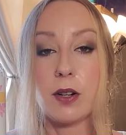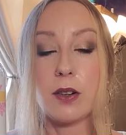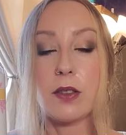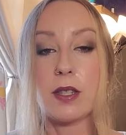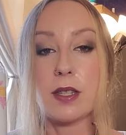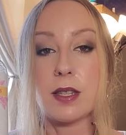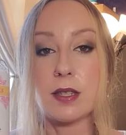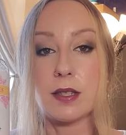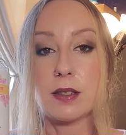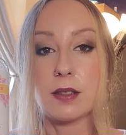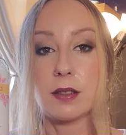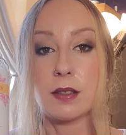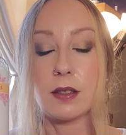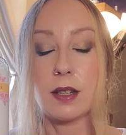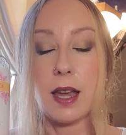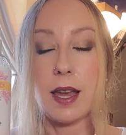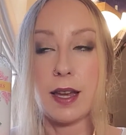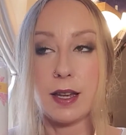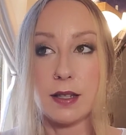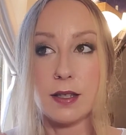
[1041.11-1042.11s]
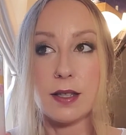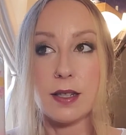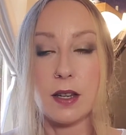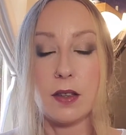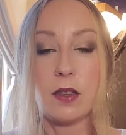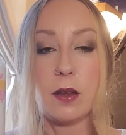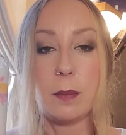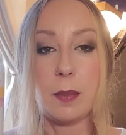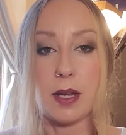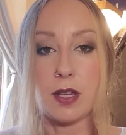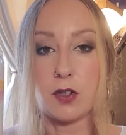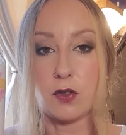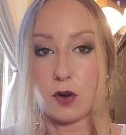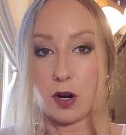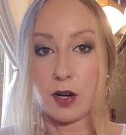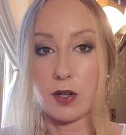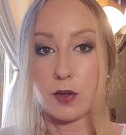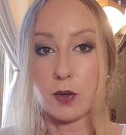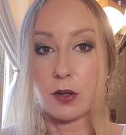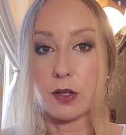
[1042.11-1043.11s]
This is hands down the best
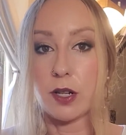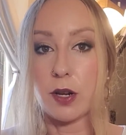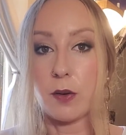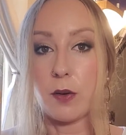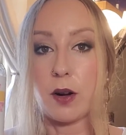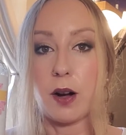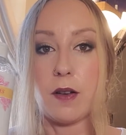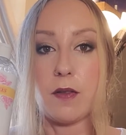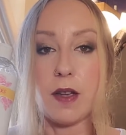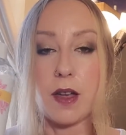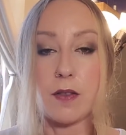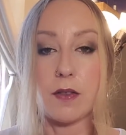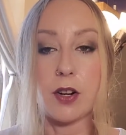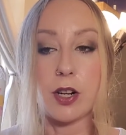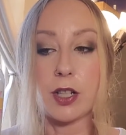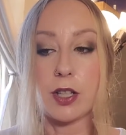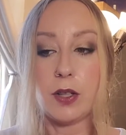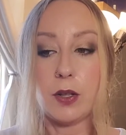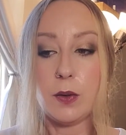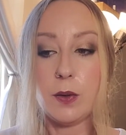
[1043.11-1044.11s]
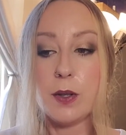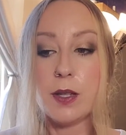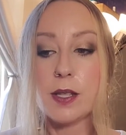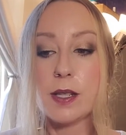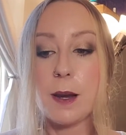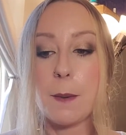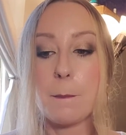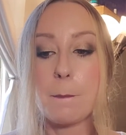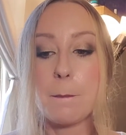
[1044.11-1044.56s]
drugstore toner I've ever used.